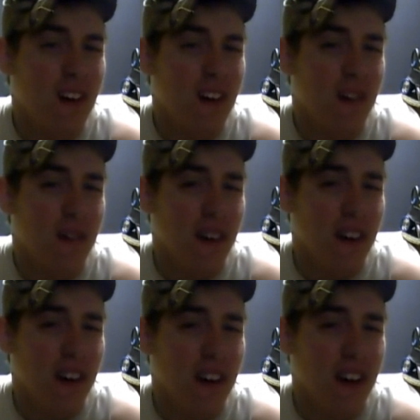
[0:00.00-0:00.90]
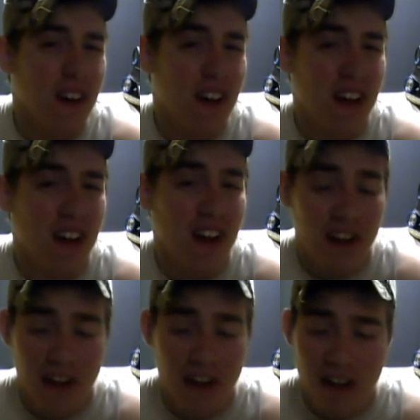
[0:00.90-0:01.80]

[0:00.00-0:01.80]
Nobody speaks.